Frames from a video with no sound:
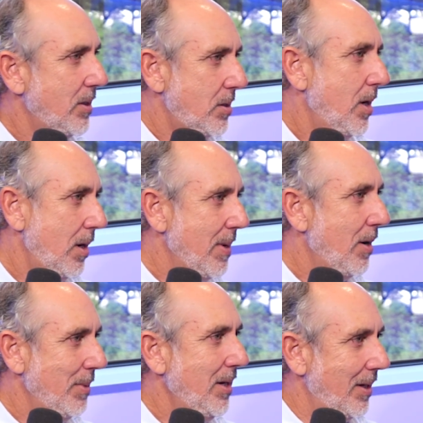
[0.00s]
but it's not
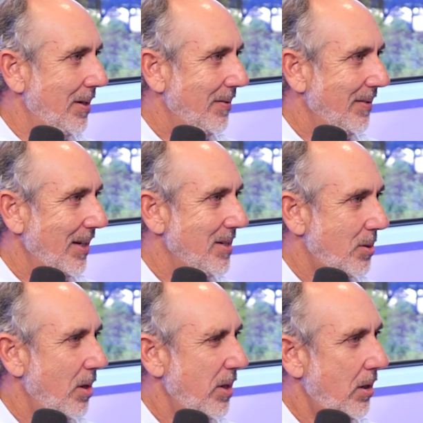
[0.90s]
about me.
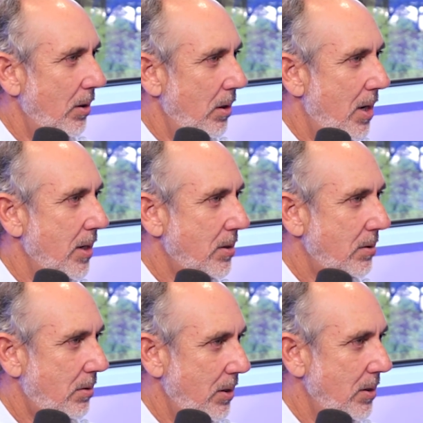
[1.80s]
And so I think a lot
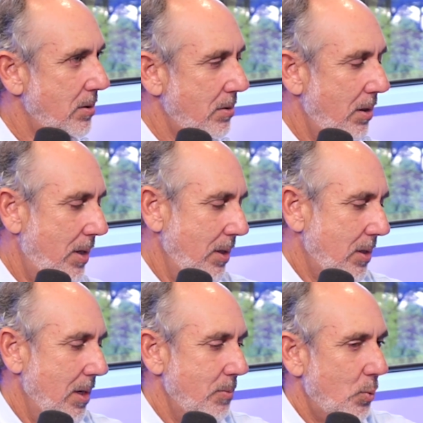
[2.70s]

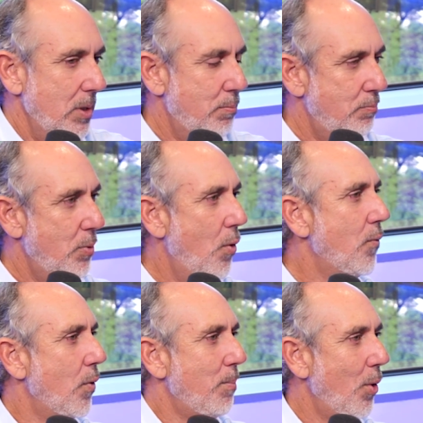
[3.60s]
of times we
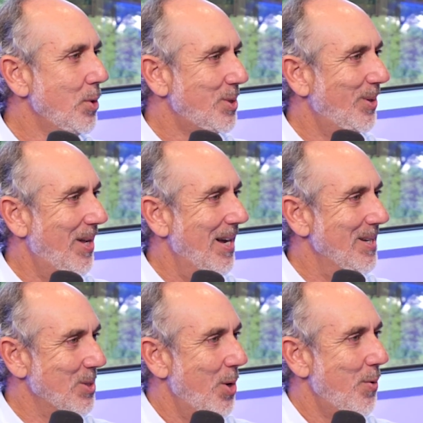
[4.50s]
over
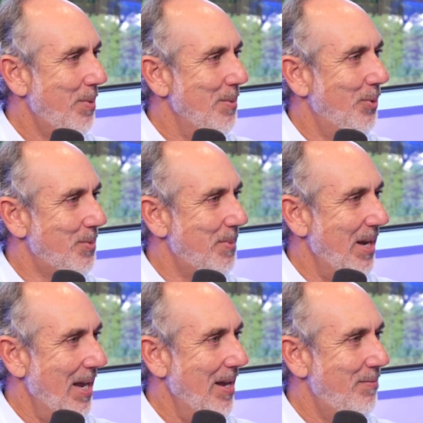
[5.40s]
personalize other people's
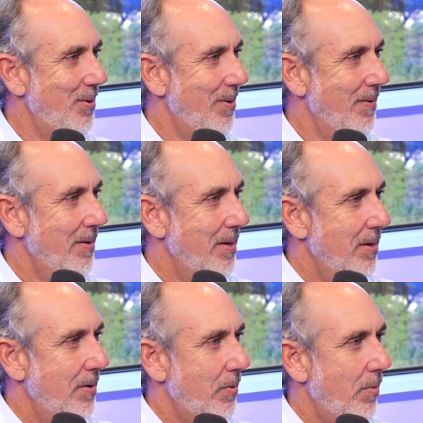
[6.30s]
behavior
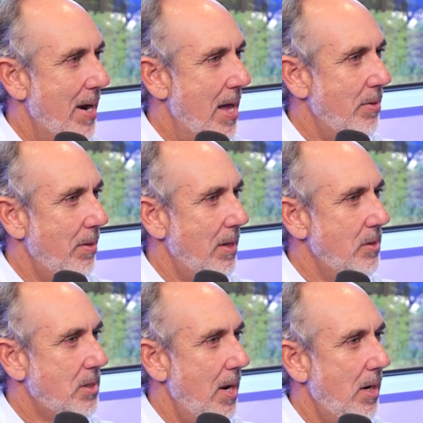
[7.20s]
rather
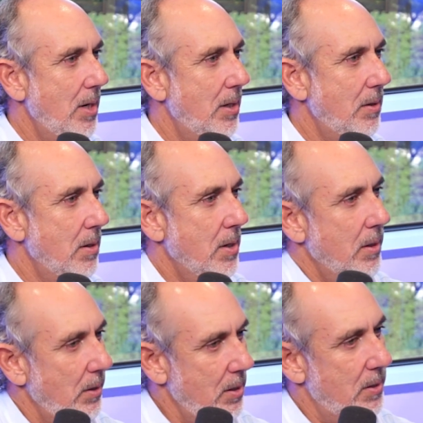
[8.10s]
than taking,
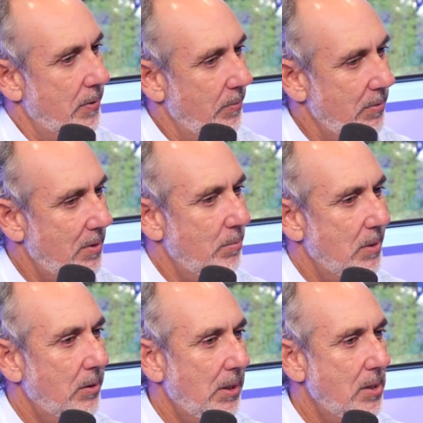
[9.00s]
the
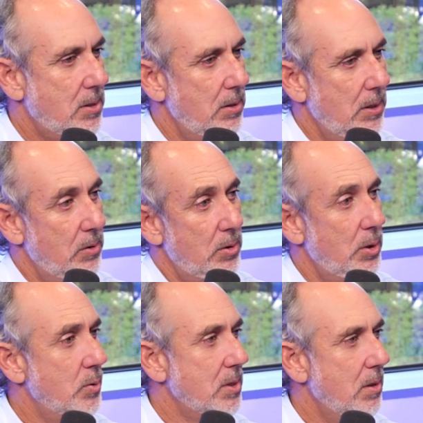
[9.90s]
ability to either
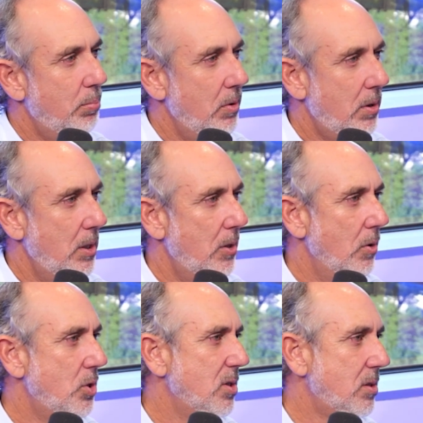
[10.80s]
use empathy
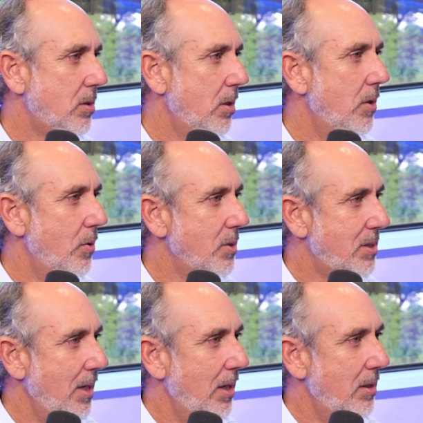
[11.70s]
or just
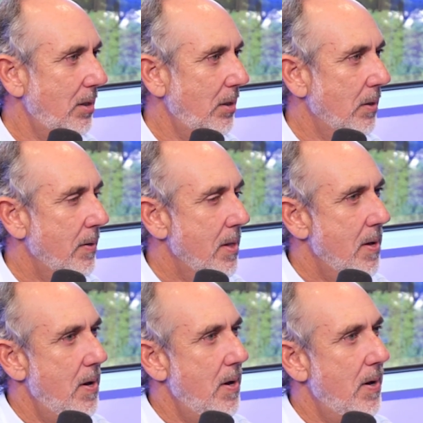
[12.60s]
understanding
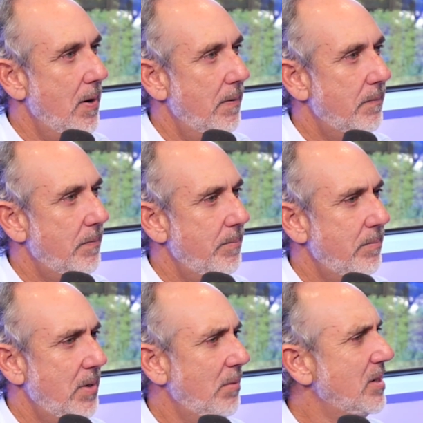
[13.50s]
of
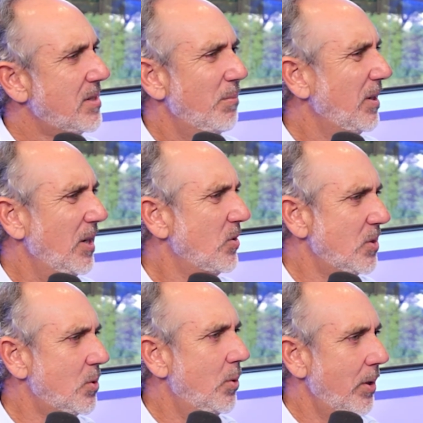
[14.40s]
maybe something
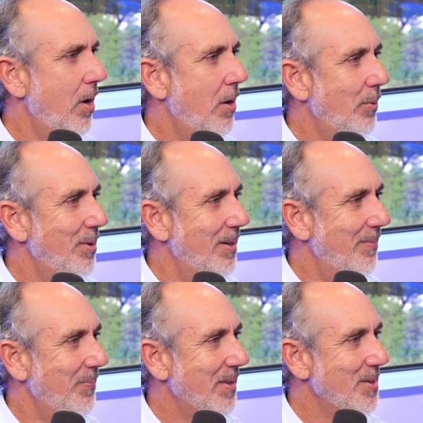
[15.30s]
else is going on with them.